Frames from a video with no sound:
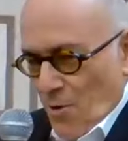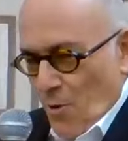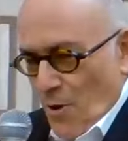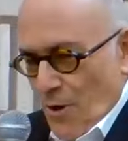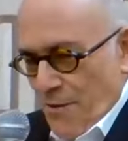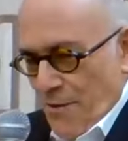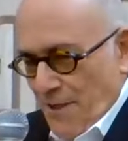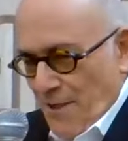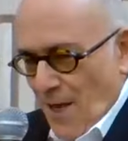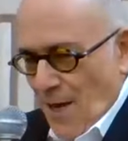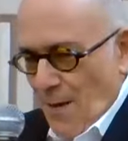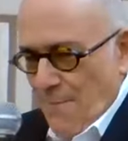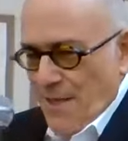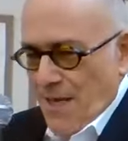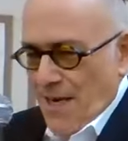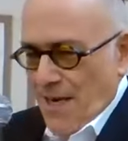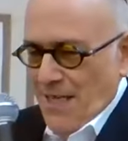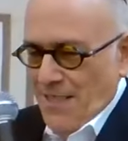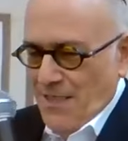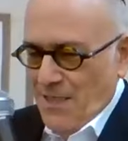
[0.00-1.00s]
all the time
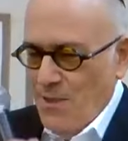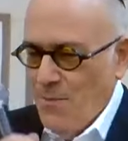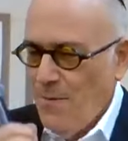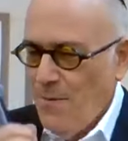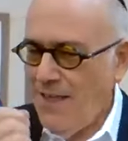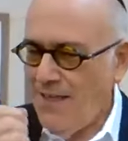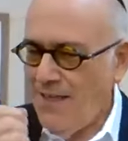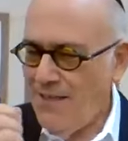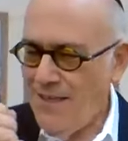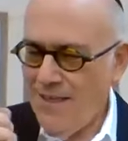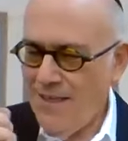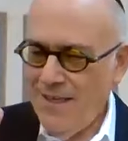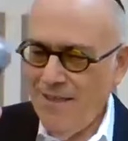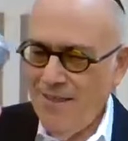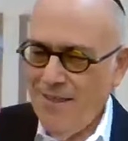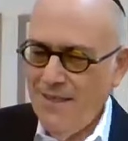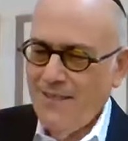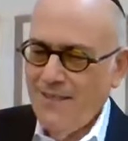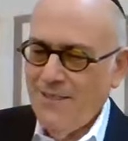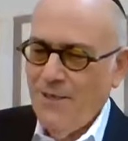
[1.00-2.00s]
that I spend
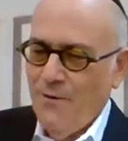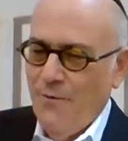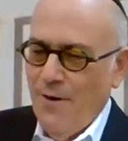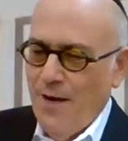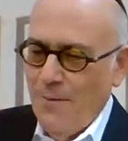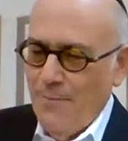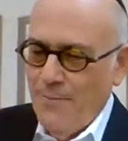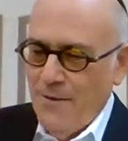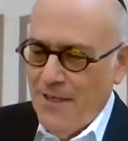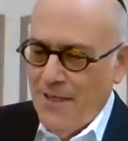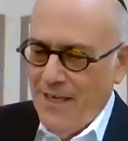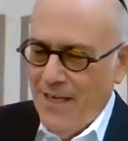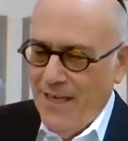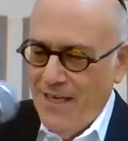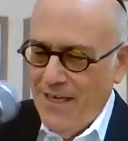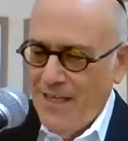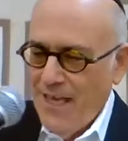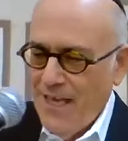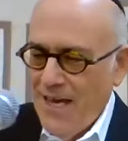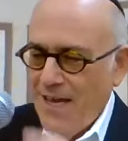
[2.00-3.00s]
in this incredible
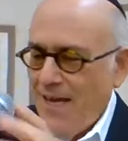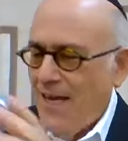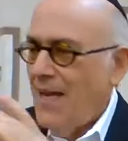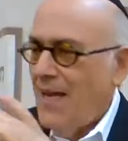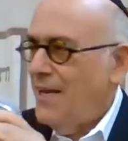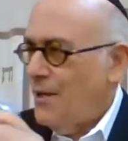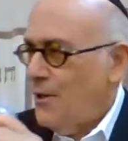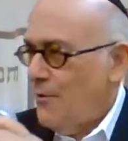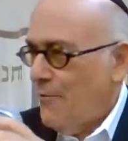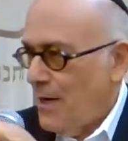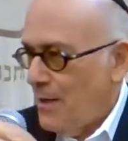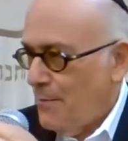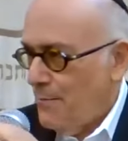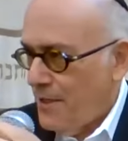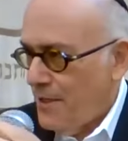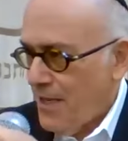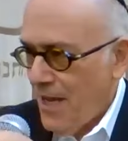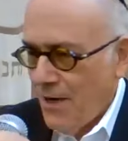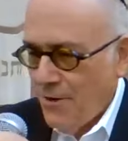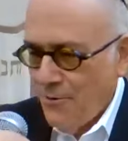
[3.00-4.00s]
kehillah and
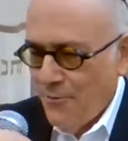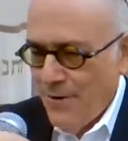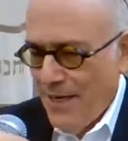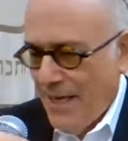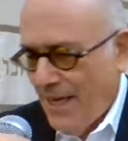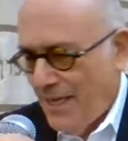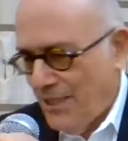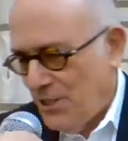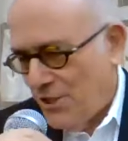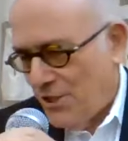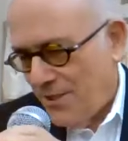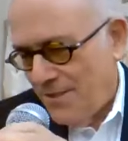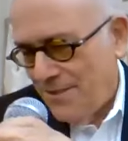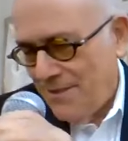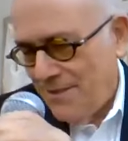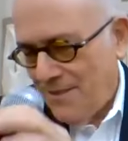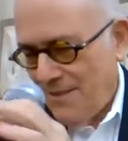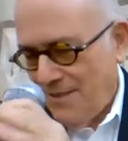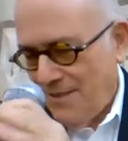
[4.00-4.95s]
incredible congregation.